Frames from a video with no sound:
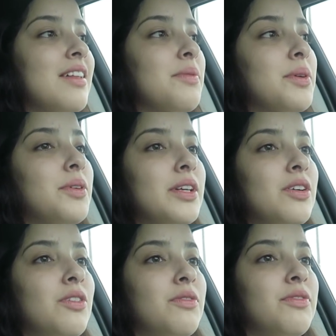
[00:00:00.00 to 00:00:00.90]
Since we're going
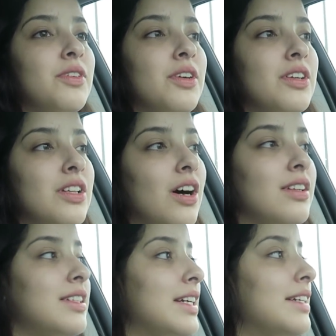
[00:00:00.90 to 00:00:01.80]
home for the
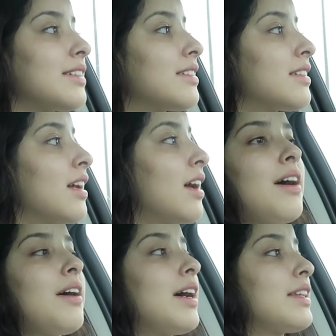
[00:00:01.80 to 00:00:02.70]
holidays, uh,
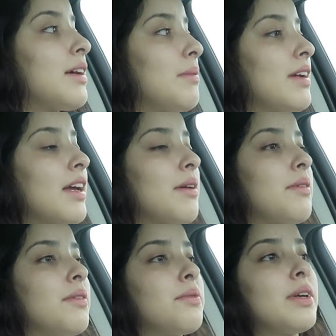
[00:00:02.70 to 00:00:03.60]
I think I'm gonna get
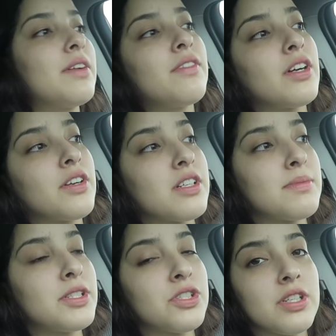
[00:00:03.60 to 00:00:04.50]
rid of our
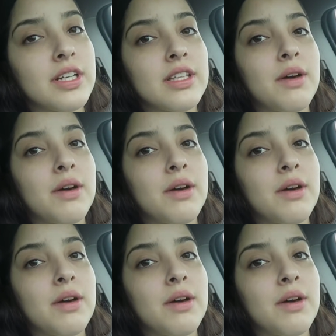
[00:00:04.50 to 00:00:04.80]
Christmas tree.